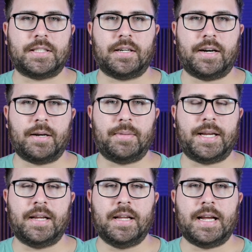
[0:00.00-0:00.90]

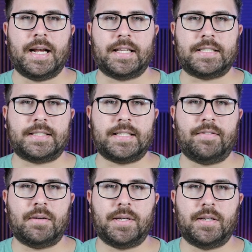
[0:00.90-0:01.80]
economy and that
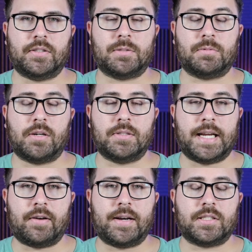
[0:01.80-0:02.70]
Steven Mnuchin will go
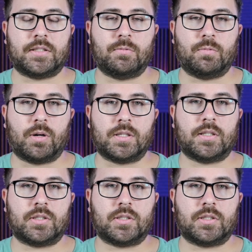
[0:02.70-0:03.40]
down as the worst